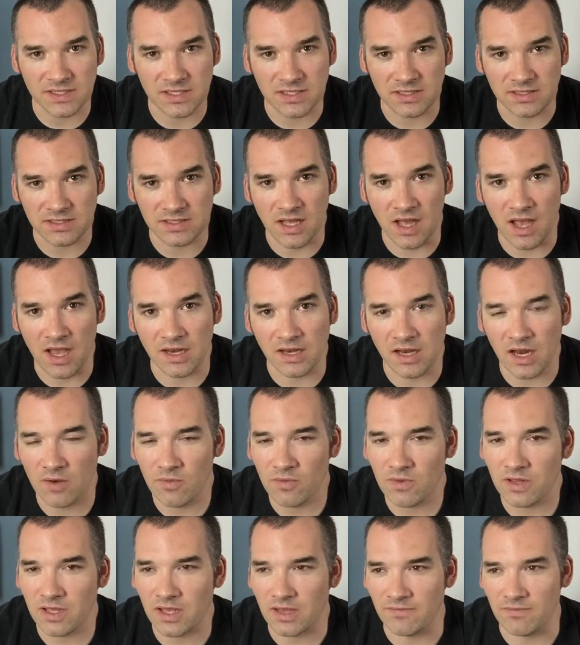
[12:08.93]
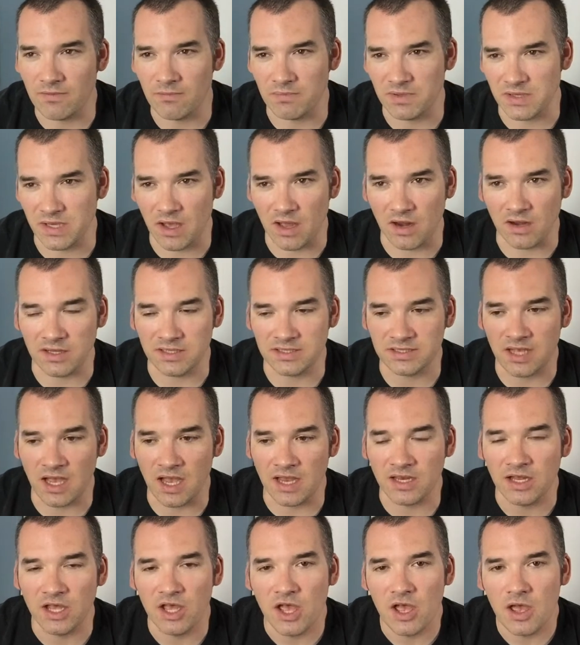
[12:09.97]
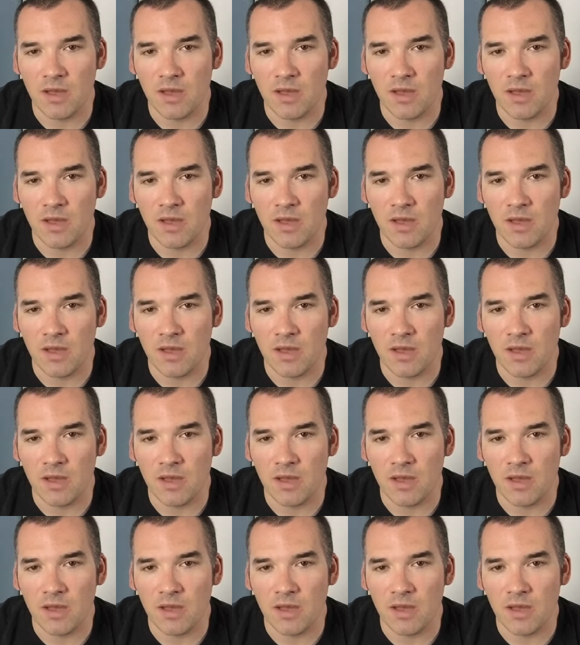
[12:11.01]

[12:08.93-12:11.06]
to design, and really even beyond design,